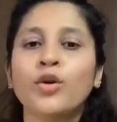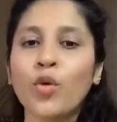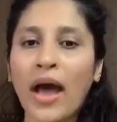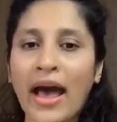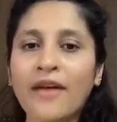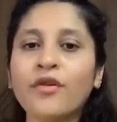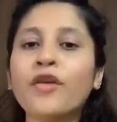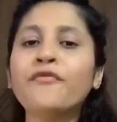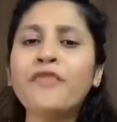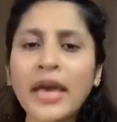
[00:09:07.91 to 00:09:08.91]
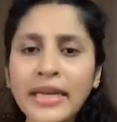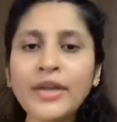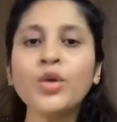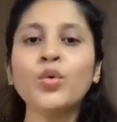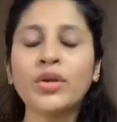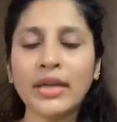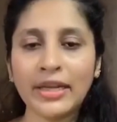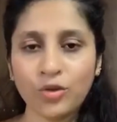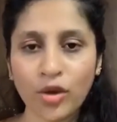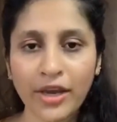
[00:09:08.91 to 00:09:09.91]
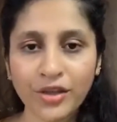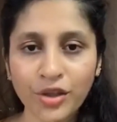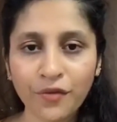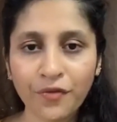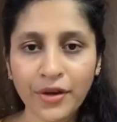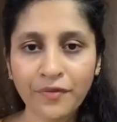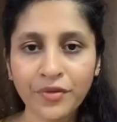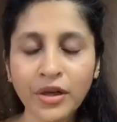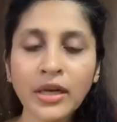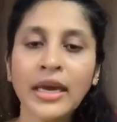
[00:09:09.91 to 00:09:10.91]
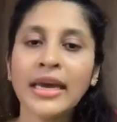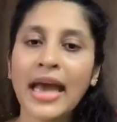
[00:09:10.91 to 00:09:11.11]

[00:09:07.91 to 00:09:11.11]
to have a very neutral education framework